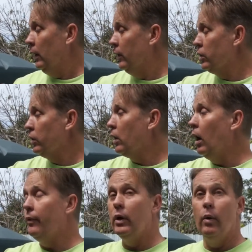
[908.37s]
This is the
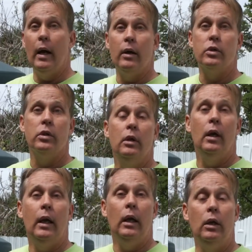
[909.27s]
coffee grounds,
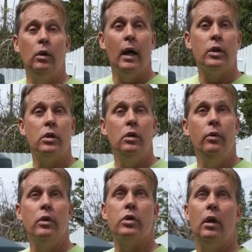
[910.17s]
and you guys can
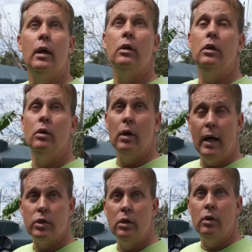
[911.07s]
do this. You
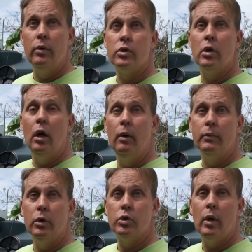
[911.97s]
guys can do this at
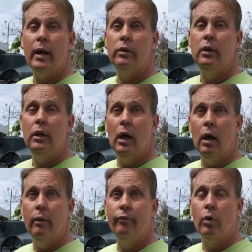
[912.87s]
home to attract
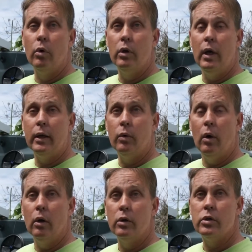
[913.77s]
the Florida night
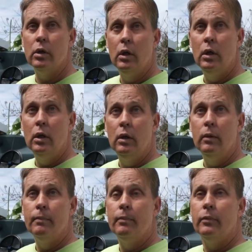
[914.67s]
crawlers.
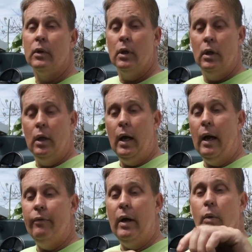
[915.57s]

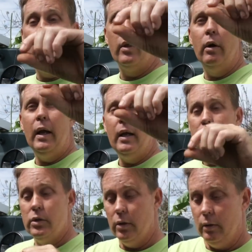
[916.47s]
I found one of their
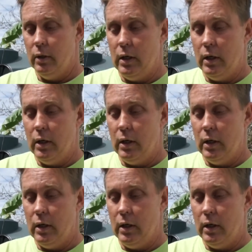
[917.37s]
eggs.